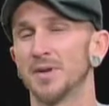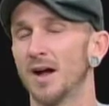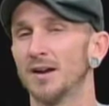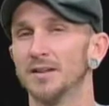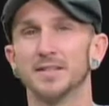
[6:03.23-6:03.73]

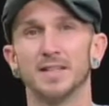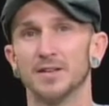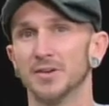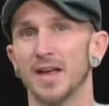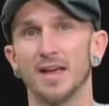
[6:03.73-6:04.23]
gone onto the
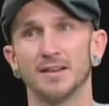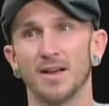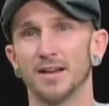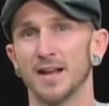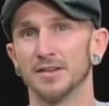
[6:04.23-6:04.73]
internet and
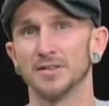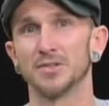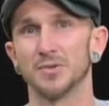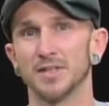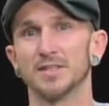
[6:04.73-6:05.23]
gotten out of the
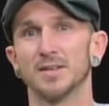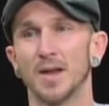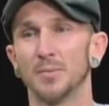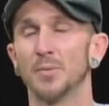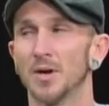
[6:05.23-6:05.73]
streets, and,
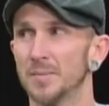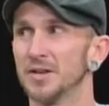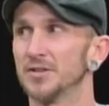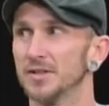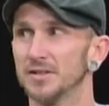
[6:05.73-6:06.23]
and we want to
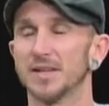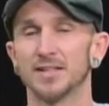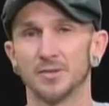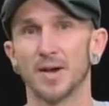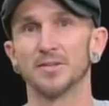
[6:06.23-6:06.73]
make sure as,
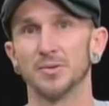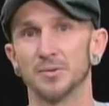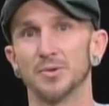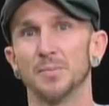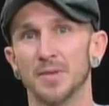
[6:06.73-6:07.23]
as a
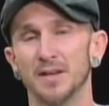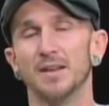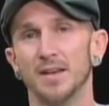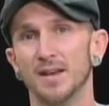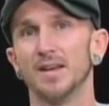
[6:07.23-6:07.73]
grassroots group that,
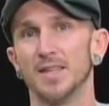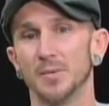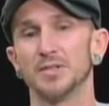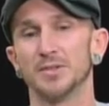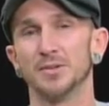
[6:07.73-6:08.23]
that
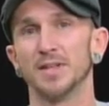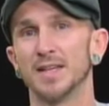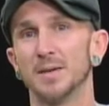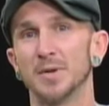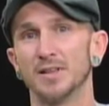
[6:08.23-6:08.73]
we certainly
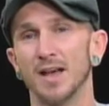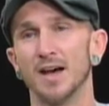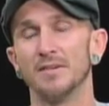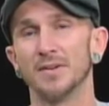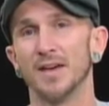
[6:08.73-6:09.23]
keep it
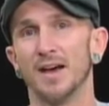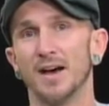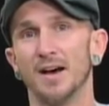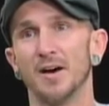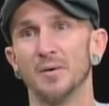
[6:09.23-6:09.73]
alive.
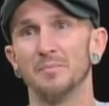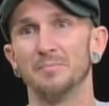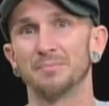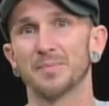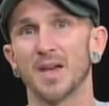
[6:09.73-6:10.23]

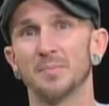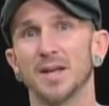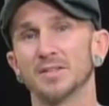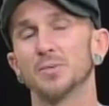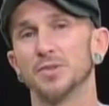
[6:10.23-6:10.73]
Um, up
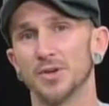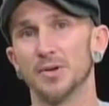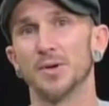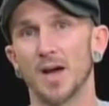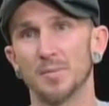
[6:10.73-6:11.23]
next, we'll show
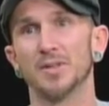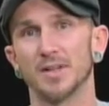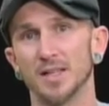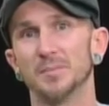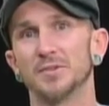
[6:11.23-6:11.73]
you a couple of
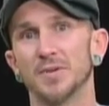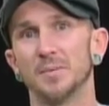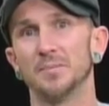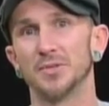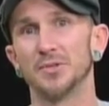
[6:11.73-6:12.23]
clips
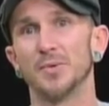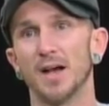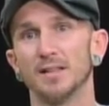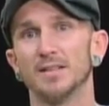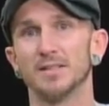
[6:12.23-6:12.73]
from two
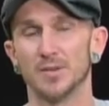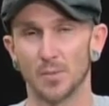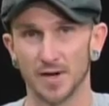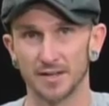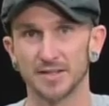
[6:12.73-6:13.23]
rallies, the
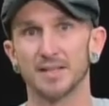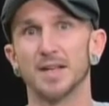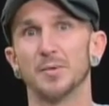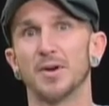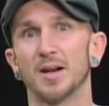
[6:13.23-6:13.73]
one outside the
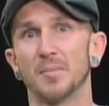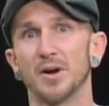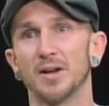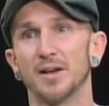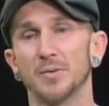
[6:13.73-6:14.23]
Democratic
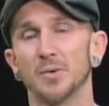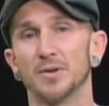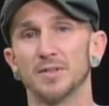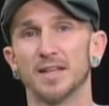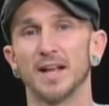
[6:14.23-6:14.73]
Party
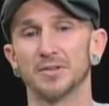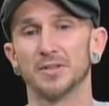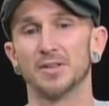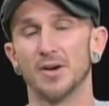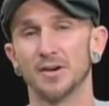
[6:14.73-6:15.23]
headquarters and
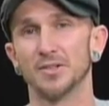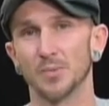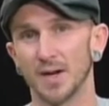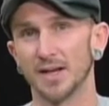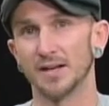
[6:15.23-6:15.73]
actually the longest
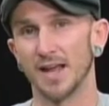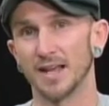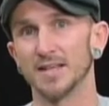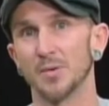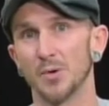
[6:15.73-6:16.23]
running
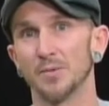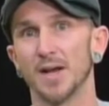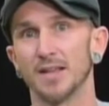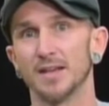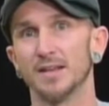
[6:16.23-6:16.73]
anti-war
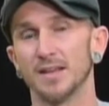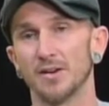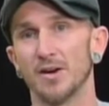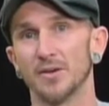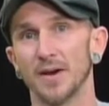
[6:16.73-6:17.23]
rally in
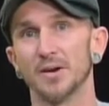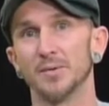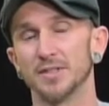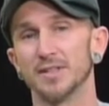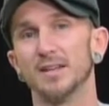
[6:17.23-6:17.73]
Colorado,
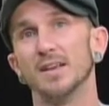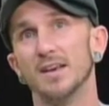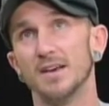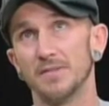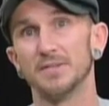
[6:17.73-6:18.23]
which is at
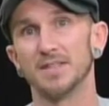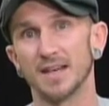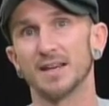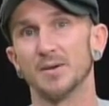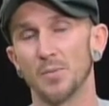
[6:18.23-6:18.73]

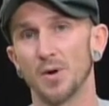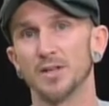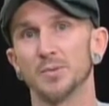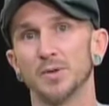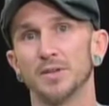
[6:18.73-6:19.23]
fifty-second and
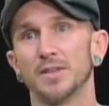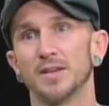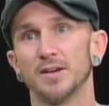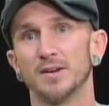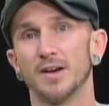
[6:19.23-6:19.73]
Wadsworth
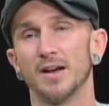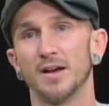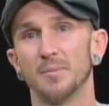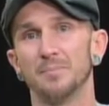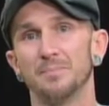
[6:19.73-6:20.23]
here,
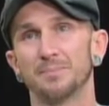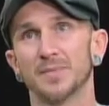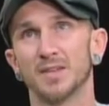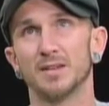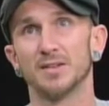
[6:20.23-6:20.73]
um,
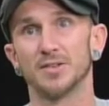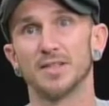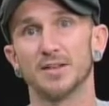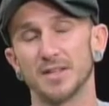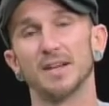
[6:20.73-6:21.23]

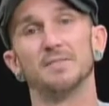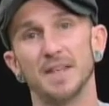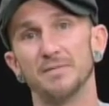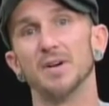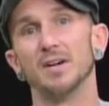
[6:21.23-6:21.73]
just outside of
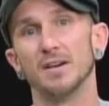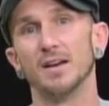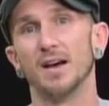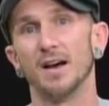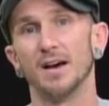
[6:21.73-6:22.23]
Denver.
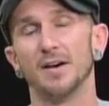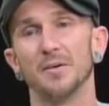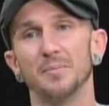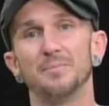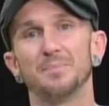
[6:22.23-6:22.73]

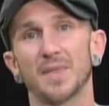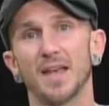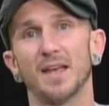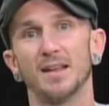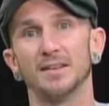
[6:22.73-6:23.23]
Um,
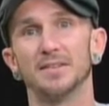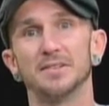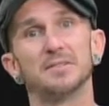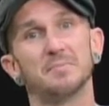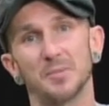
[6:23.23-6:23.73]

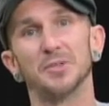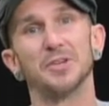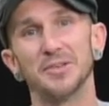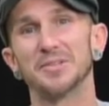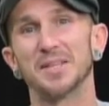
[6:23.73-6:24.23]
and we'll
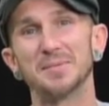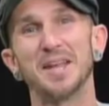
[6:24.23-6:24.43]
show you those clips